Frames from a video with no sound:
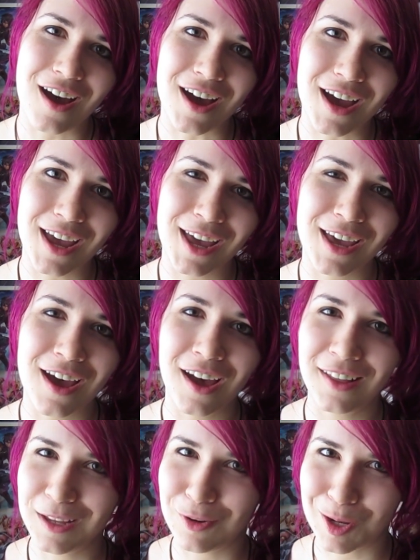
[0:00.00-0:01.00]
I
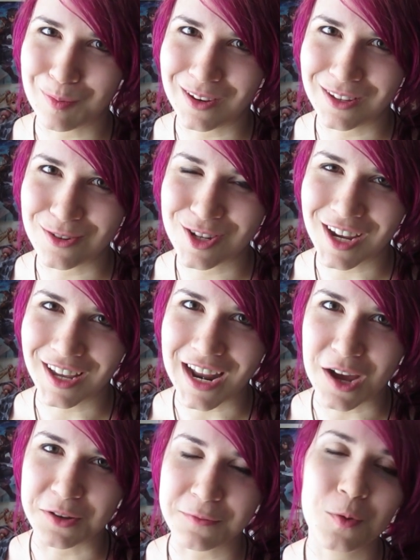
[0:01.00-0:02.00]
highly recommend you check it
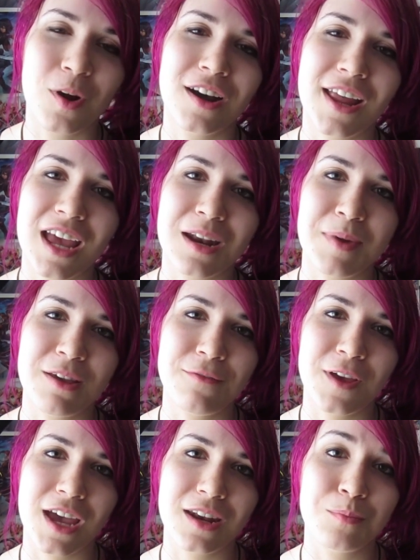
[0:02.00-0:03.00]
out. If you are an anime
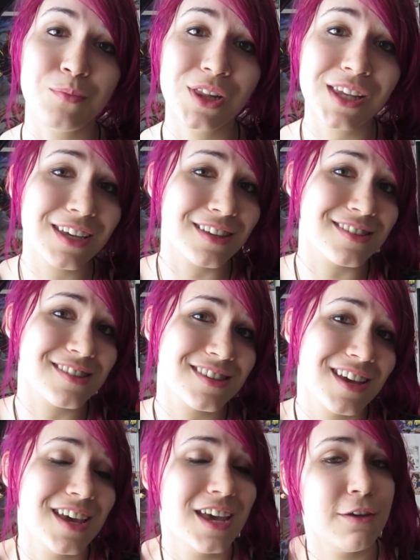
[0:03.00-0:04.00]
fan, and please,
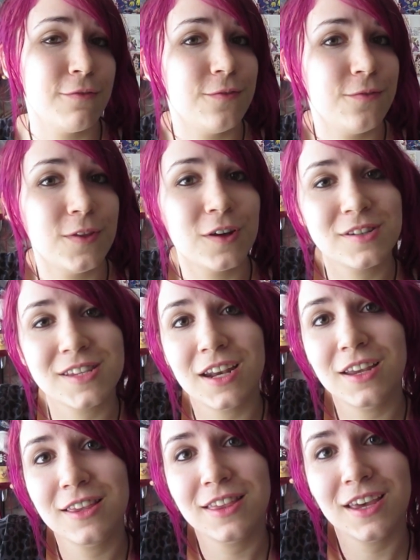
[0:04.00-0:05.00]
if there's
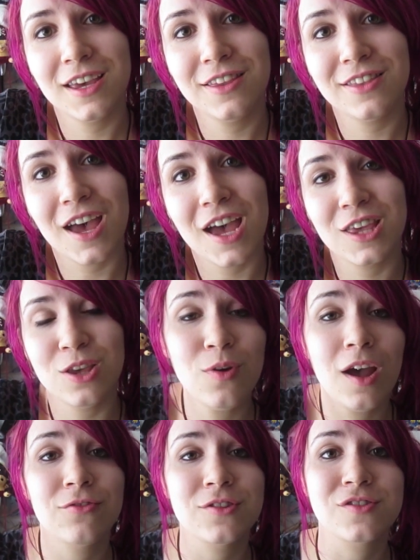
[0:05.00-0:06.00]
anything that you
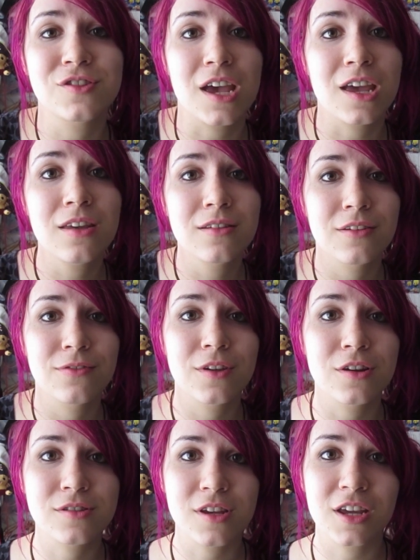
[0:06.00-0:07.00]
have to say, if
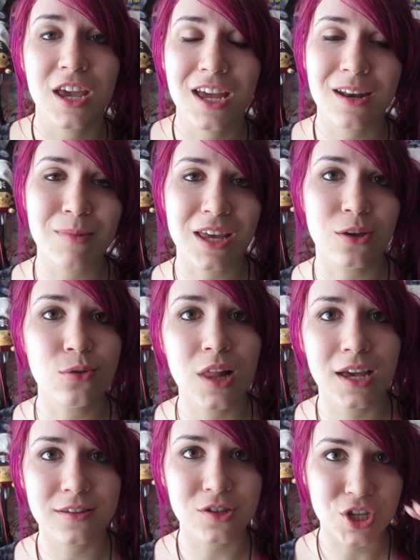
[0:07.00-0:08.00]
there's any anime you'd
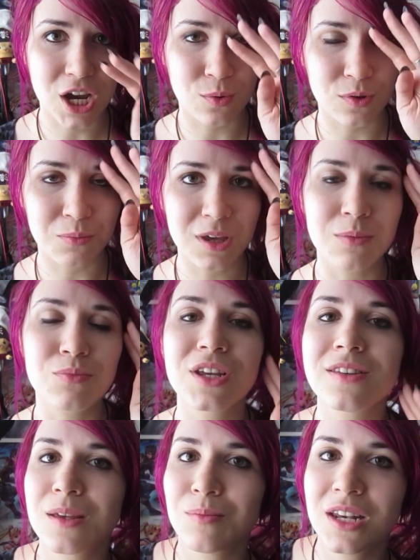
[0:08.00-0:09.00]
like to share with me,
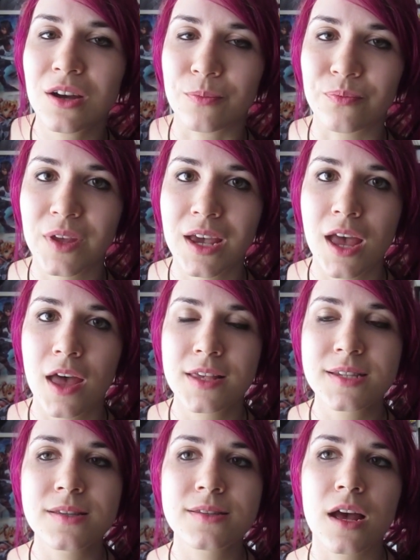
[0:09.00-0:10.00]
please let me know.
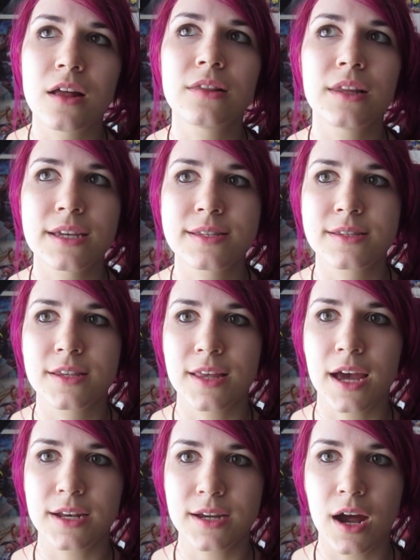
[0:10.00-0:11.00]
This is a list
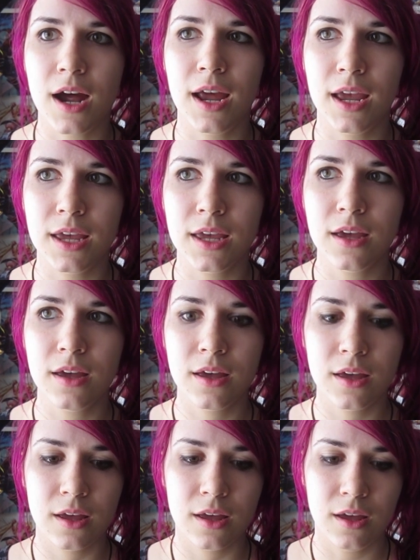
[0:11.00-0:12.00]
that I
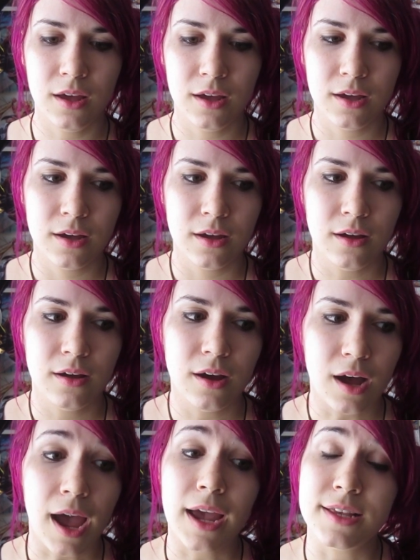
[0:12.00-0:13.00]

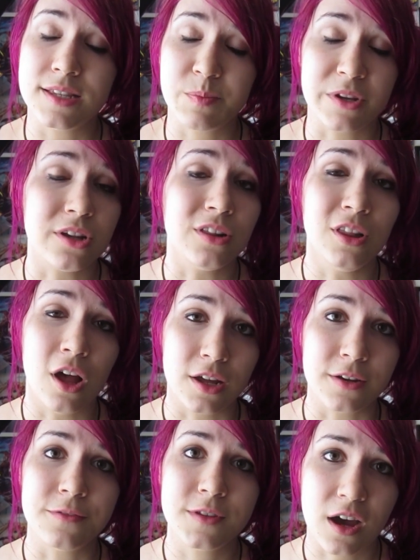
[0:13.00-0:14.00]
I spent a
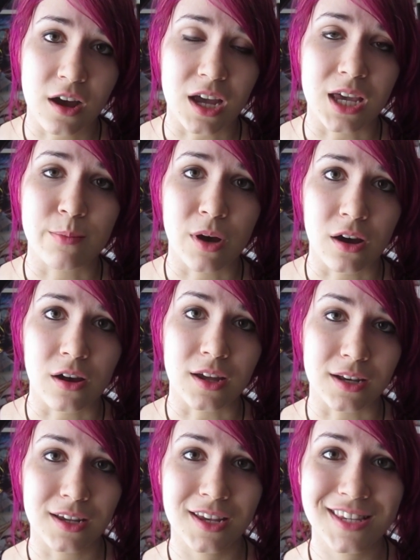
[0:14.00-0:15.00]
lot of time
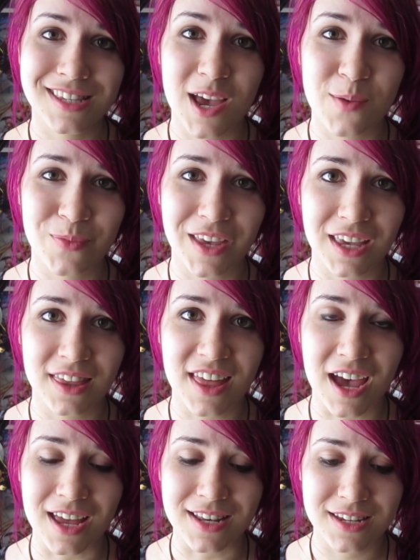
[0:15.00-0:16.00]
on something
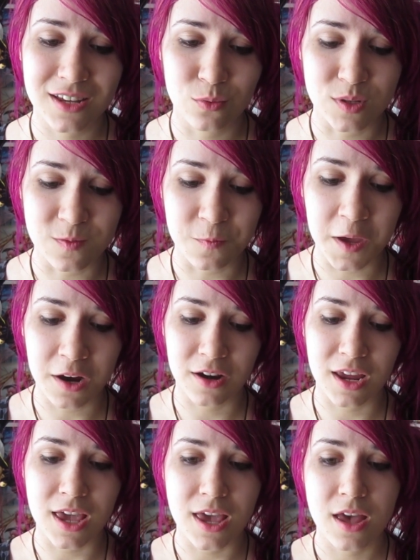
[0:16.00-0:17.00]
that was
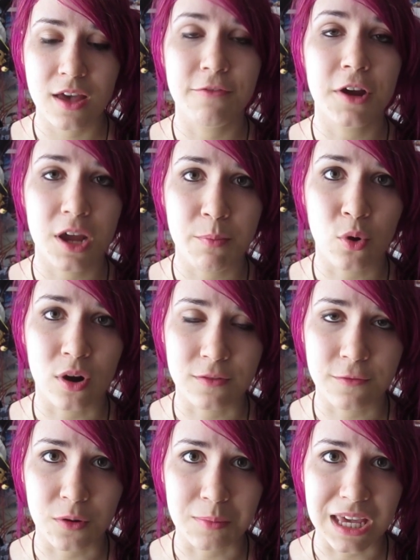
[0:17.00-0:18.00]
very, very
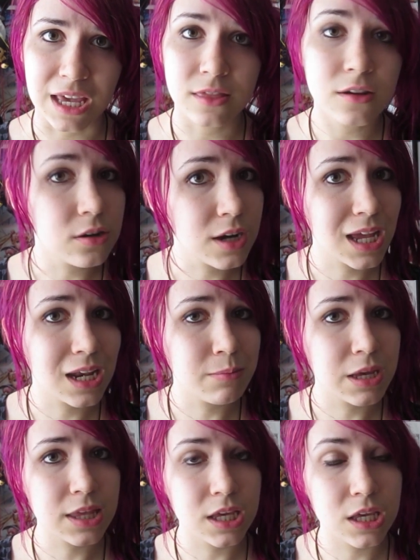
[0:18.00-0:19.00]
important for me. And there are
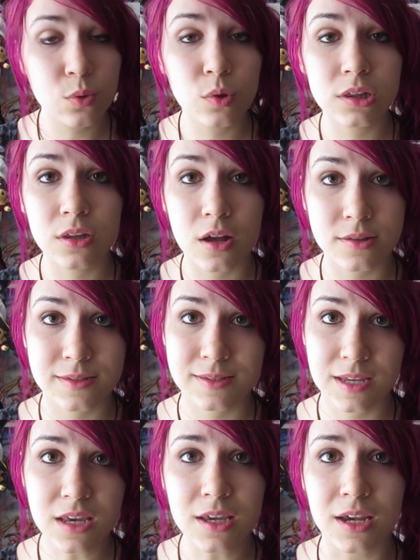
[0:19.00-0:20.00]
anime that you will not
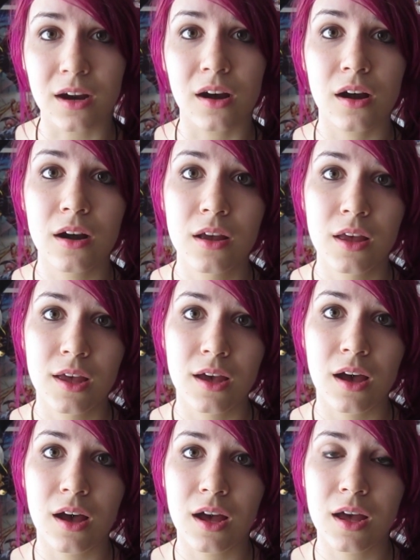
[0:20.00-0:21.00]
see here,
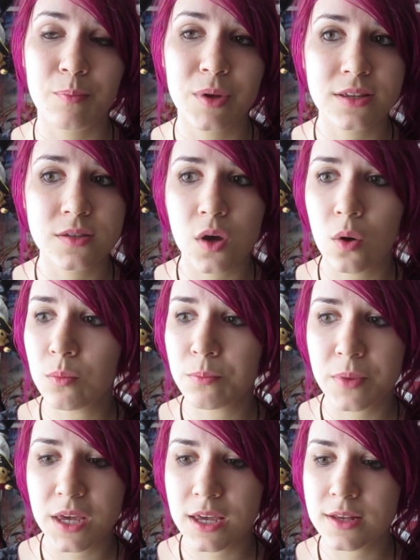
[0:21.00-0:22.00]
uh, but don't
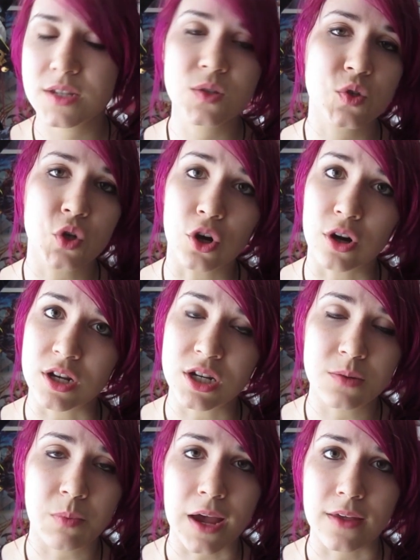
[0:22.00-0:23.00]
be
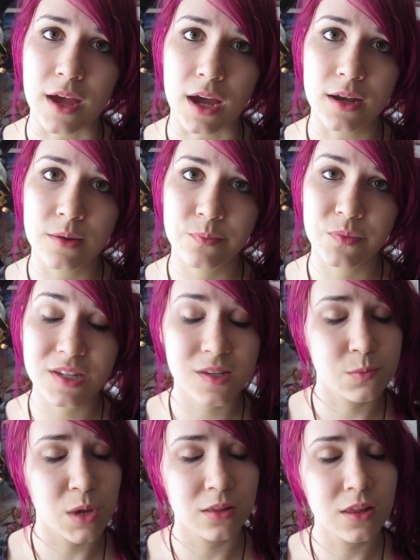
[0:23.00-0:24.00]
discouraged by that. This
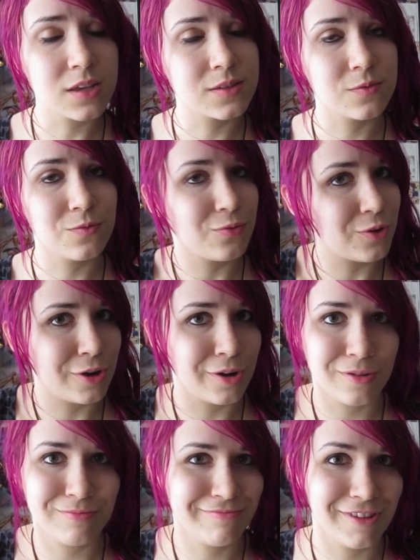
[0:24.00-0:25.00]
is my list
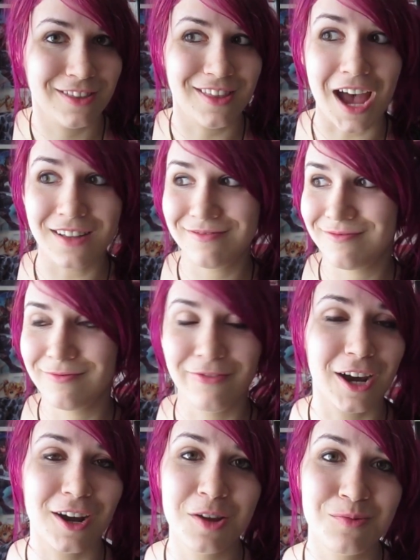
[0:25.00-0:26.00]
for that
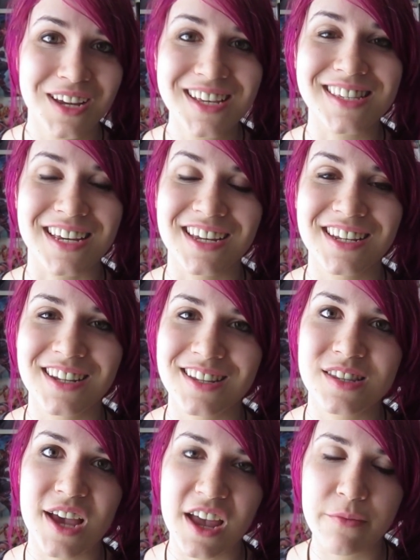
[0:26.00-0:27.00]
very reason
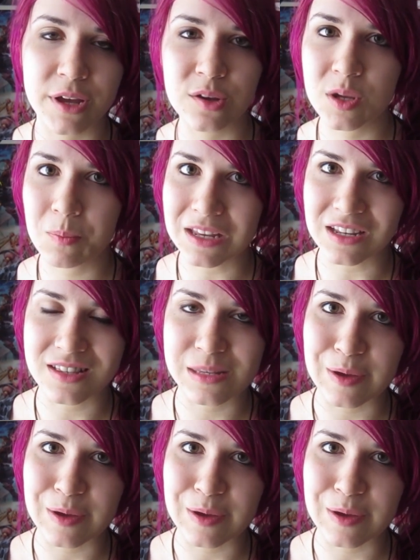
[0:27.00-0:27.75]
is I have my own opinions